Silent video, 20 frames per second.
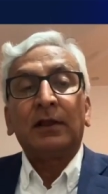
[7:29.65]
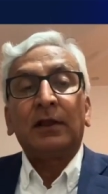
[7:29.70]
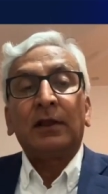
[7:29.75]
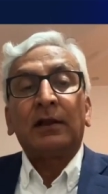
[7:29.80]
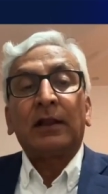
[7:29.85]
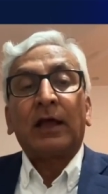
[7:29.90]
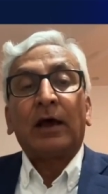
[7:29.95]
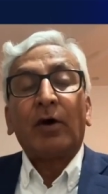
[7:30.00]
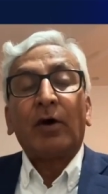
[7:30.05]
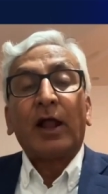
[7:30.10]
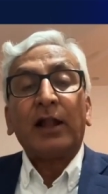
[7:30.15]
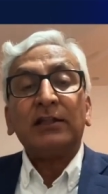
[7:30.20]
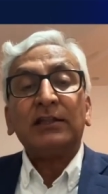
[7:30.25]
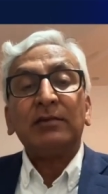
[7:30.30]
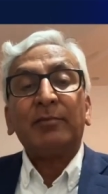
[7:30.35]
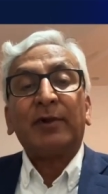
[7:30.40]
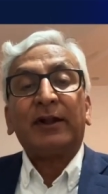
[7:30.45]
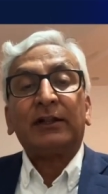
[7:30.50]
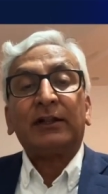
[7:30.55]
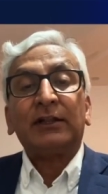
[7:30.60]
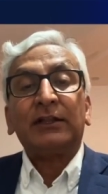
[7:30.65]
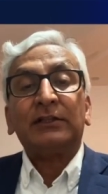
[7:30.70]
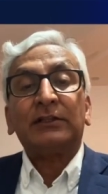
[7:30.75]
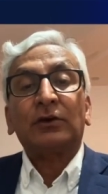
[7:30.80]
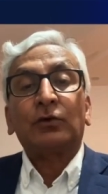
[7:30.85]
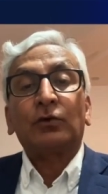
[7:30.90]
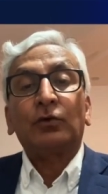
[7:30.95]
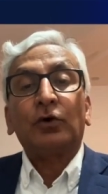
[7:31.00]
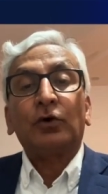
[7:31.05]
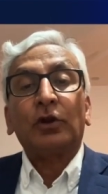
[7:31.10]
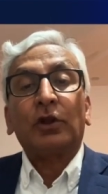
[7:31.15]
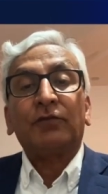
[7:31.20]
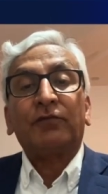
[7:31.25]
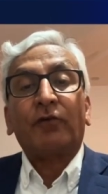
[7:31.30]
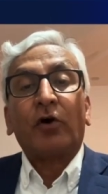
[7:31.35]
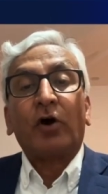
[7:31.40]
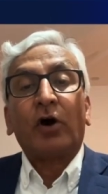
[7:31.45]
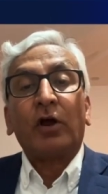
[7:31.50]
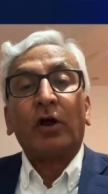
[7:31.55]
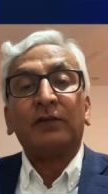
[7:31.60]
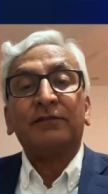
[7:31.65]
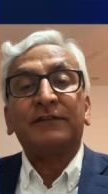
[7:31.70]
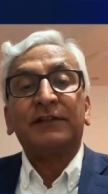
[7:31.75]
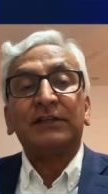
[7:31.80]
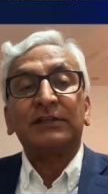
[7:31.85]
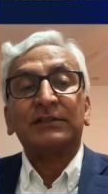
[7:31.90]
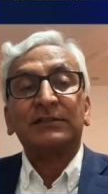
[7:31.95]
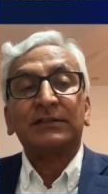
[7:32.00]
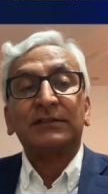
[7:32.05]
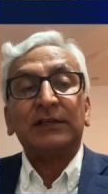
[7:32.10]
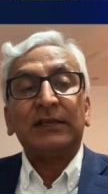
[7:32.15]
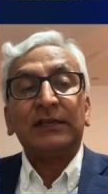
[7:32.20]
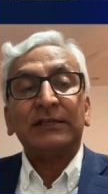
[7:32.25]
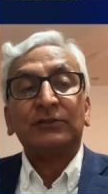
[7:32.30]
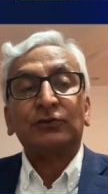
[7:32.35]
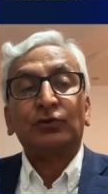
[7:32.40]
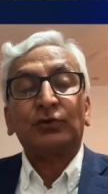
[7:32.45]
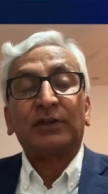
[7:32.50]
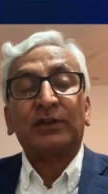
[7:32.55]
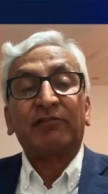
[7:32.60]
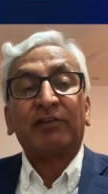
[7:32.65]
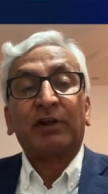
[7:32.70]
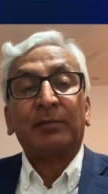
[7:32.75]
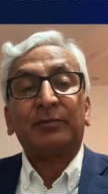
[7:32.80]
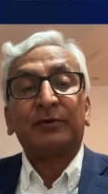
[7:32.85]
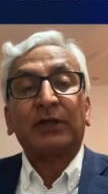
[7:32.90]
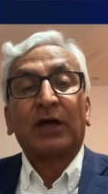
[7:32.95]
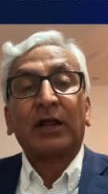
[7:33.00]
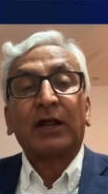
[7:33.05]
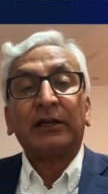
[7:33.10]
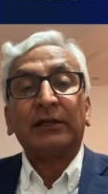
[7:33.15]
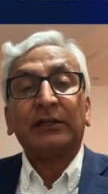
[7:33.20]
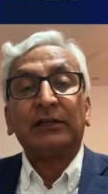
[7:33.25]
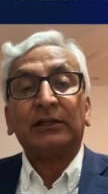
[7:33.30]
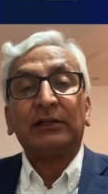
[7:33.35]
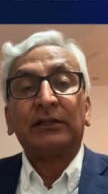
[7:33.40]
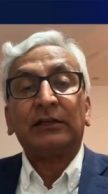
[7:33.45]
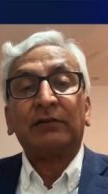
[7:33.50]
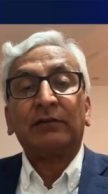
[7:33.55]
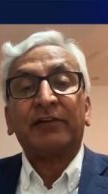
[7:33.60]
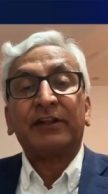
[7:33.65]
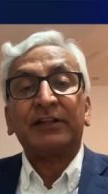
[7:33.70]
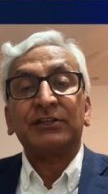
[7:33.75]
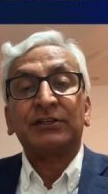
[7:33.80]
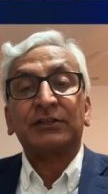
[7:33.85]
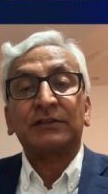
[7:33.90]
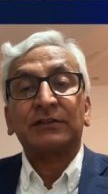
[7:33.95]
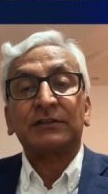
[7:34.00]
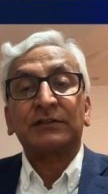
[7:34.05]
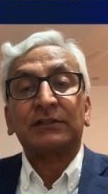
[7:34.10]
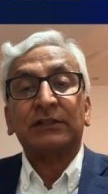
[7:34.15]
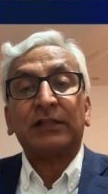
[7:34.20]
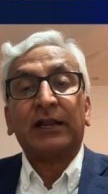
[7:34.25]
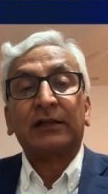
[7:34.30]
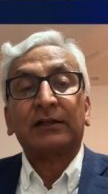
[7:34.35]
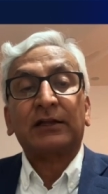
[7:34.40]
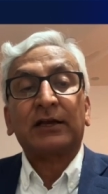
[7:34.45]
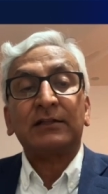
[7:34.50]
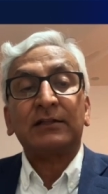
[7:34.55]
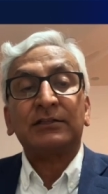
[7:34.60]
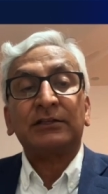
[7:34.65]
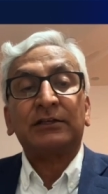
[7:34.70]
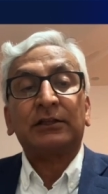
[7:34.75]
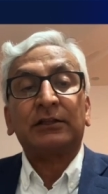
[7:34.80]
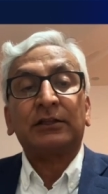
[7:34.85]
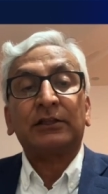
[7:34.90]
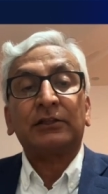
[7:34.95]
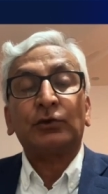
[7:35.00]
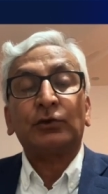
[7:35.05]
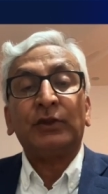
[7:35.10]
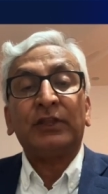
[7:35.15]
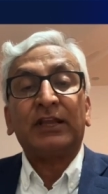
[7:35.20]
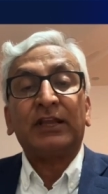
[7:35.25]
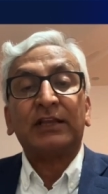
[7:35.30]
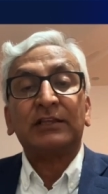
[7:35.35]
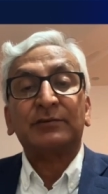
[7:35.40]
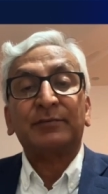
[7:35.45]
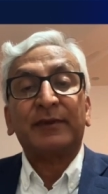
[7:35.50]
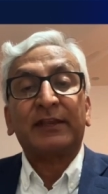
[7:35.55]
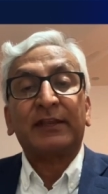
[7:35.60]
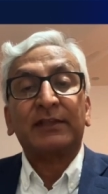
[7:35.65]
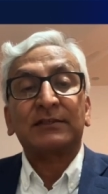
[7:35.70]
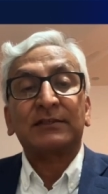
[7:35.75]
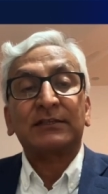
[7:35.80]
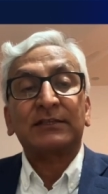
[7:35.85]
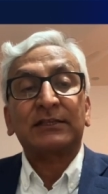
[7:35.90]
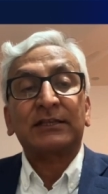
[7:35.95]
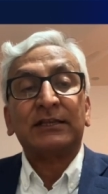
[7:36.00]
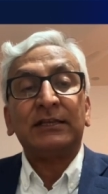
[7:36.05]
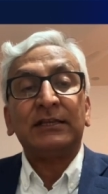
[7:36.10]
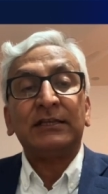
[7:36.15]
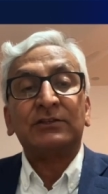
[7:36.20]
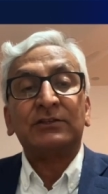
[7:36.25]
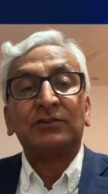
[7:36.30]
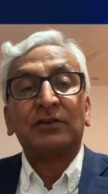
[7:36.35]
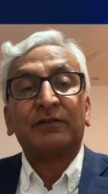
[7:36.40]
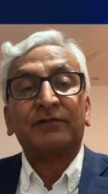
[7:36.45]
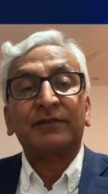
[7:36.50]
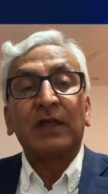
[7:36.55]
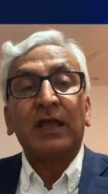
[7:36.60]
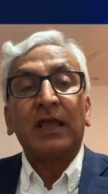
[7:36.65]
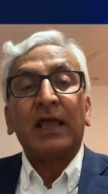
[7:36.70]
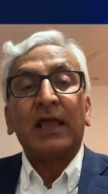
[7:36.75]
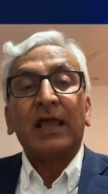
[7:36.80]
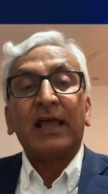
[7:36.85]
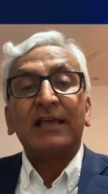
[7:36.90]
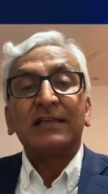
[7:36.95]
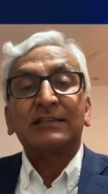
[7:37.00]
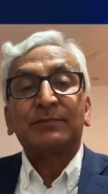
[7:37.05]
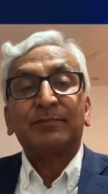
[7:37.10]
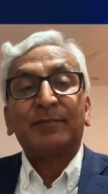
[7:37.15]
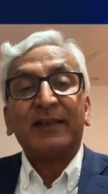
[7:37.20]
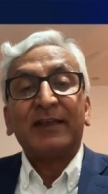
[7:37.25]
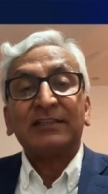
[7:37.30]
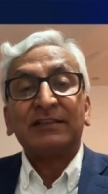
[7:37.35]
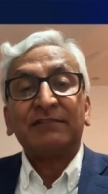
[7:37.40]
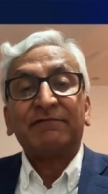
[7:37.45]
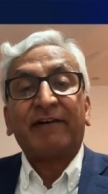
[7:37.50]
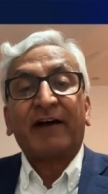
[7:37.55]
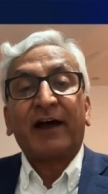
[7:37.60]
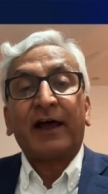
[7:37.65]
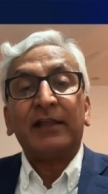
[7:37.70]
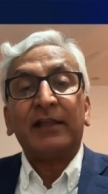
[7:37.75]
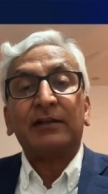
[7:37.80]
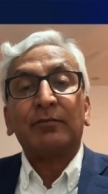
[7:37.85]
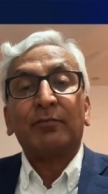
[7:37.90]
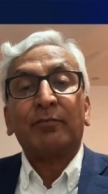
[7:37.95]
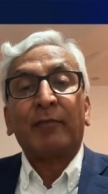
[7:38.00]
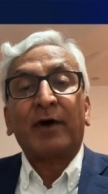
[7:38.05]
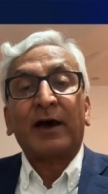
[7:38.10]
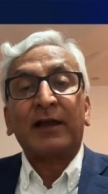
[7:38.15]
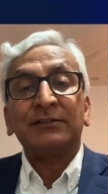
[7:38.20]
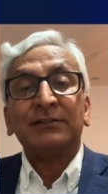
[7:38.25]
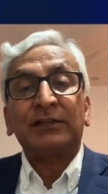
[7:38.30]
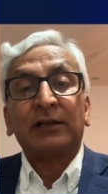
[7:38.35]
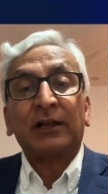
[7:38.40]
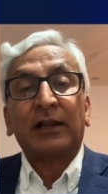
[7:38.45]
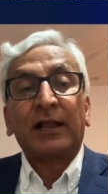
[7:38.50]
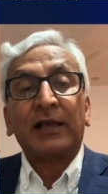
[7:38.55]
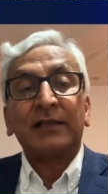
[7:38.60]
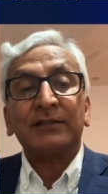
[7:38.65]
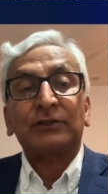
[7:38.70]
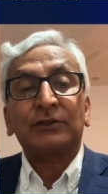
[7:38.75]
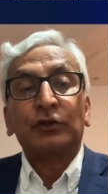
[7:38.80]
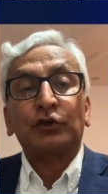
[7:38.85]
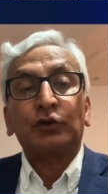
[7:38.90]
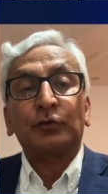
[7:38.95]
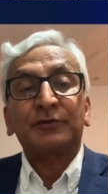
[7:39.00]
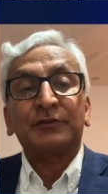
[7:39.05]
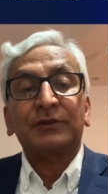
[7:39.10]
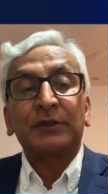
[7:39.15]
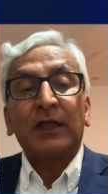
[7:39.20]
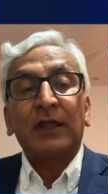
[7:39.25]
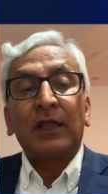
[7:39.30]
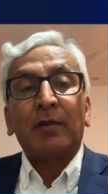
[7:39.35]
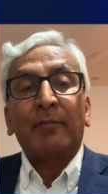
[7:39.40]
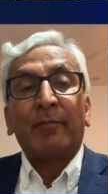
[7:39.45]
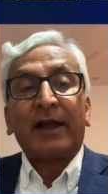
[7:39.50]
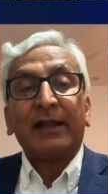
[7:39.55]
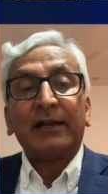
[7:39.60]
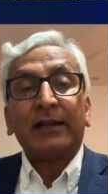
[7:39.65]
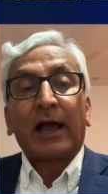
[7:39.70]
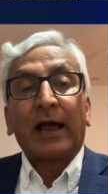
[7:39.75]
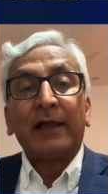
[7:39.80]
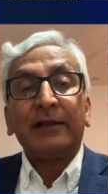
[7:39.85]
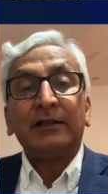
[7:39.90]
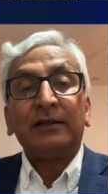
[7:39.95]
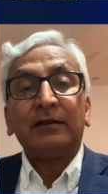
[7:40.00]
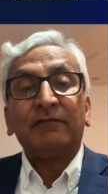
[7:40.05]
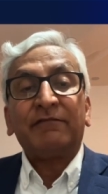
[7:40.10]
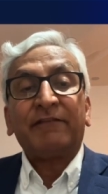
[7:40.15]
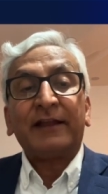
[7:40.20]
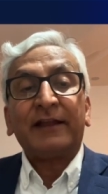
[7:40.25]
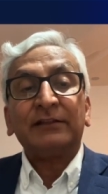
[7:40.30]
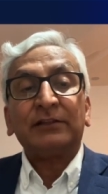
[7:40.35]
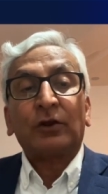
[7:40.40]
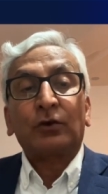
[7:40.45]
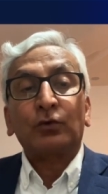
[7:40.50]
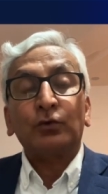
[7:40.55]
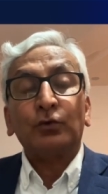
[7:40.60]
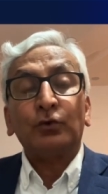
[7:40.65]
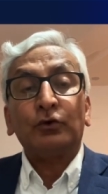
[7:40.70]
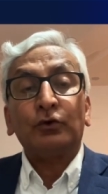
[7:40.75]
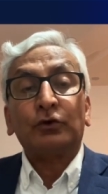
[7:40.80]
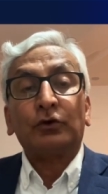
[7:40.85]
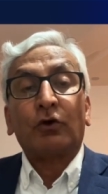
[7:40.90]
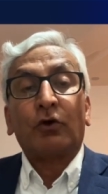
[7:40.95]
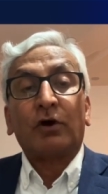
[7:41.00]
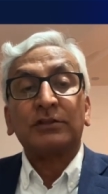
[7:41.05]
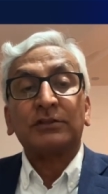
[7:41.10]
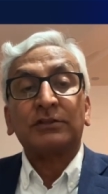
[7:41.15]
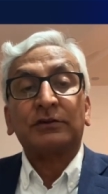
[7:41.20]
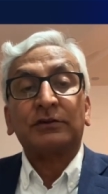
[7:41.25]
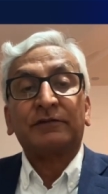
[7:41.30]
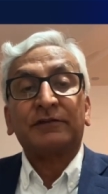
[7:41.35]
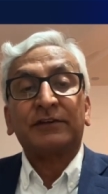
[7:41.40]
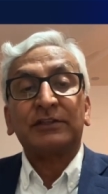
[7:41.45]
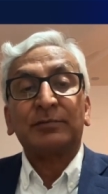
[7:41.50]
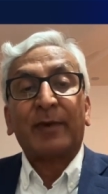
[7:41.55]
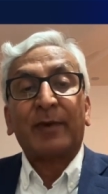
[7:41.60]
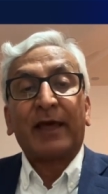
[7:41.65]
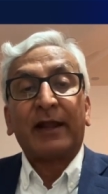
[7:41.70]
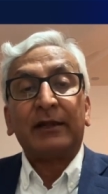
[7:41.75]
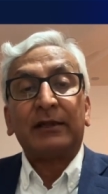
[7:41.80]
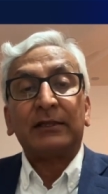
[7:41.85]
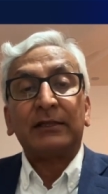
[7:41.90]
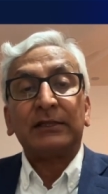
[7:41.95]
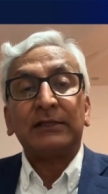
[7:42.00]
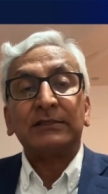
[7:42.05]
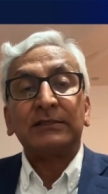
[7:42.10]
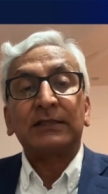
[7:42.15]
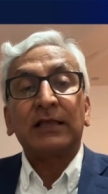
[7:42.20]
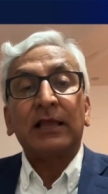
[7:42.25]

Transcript: Now, ultimately, the goal of all of this is to develop targeted interventions that consider the unique experiences and needs of specified marginalized groups by identifying the root causes of disparities